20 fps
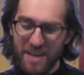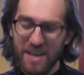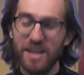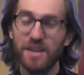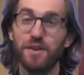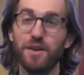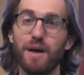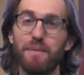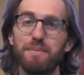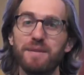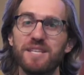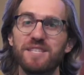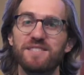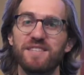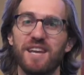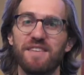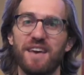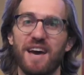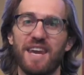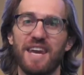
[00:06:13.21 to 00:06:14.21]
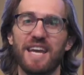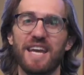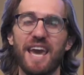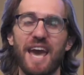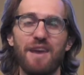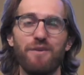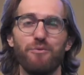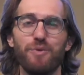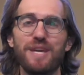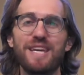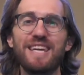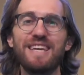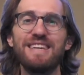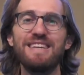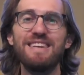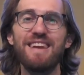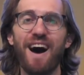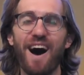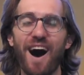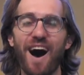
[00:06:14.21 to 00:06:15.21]
Let me say that again. We
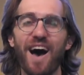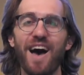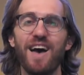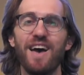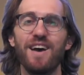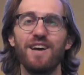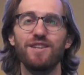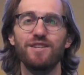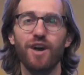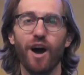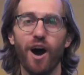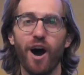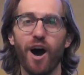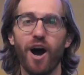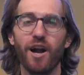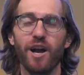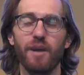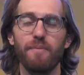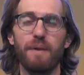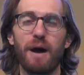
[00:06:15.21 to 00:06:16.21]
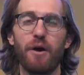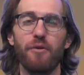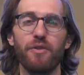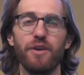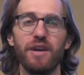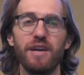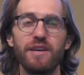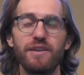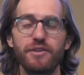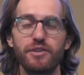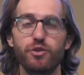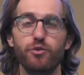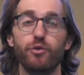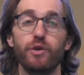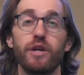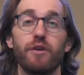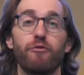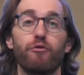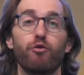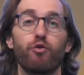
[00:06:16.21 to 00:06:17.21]
cannot talk about the history
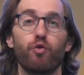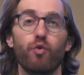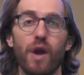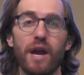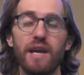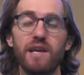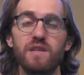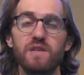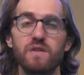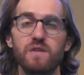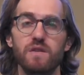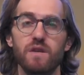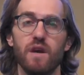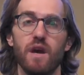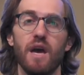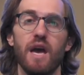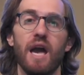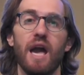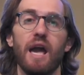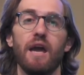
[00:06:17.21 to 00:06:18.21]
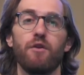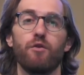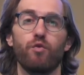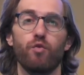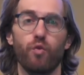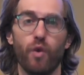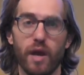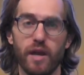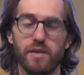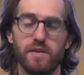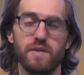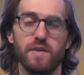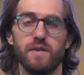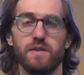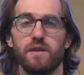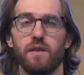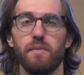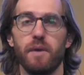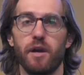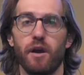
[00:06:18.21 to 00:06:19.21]
of race and
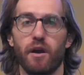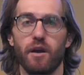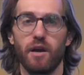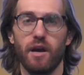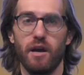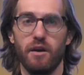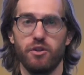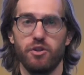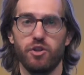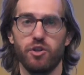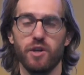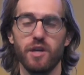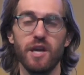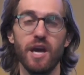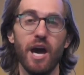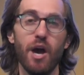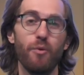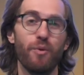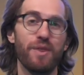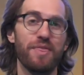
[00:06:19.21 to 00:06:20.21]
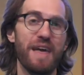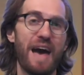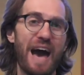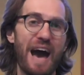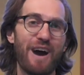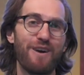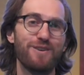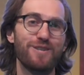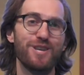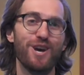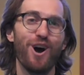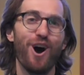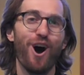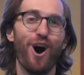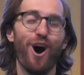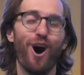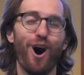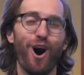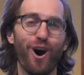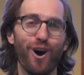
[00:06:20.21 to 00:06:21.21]
racism in our country without
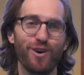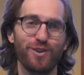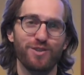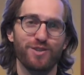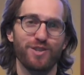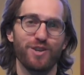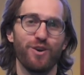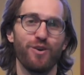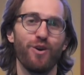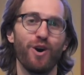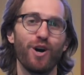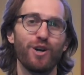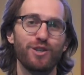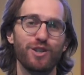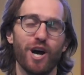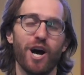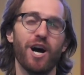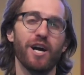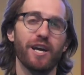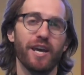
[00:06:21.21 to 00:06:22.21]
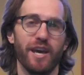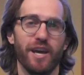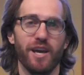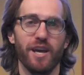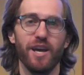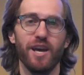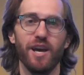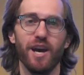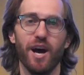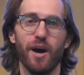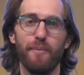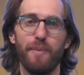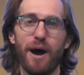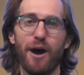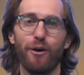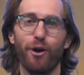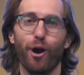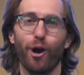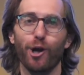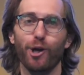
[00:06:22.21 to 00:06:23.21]
also talking
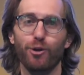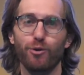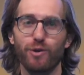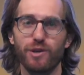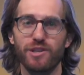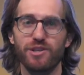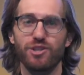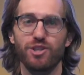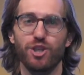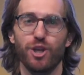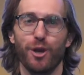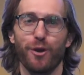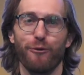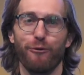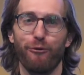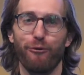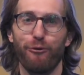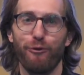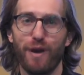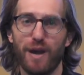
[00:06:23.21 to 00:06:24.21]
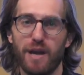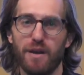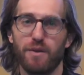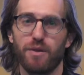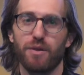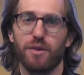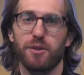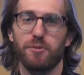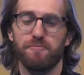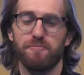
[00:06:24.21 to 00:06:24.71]
about our Christian faith.